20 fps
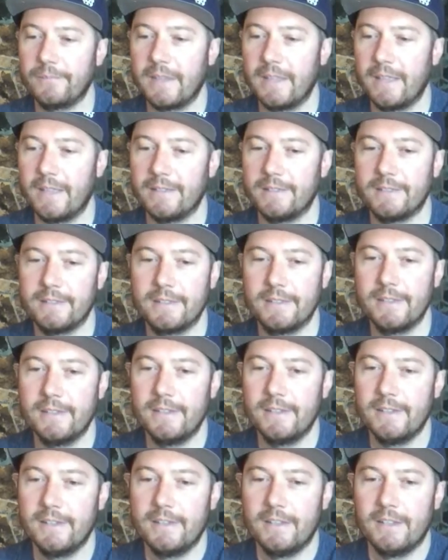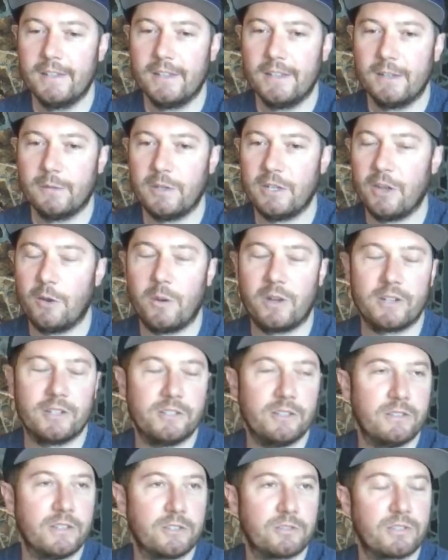And we don't want
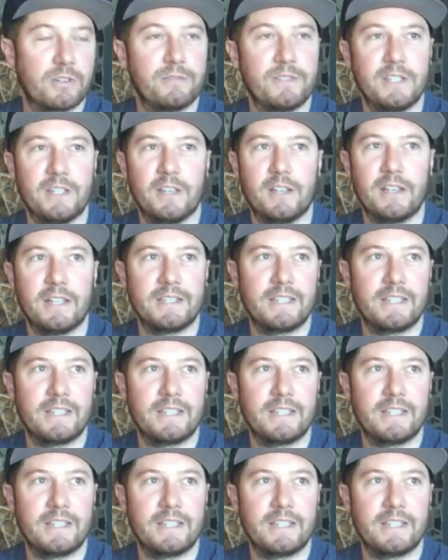to do the trivia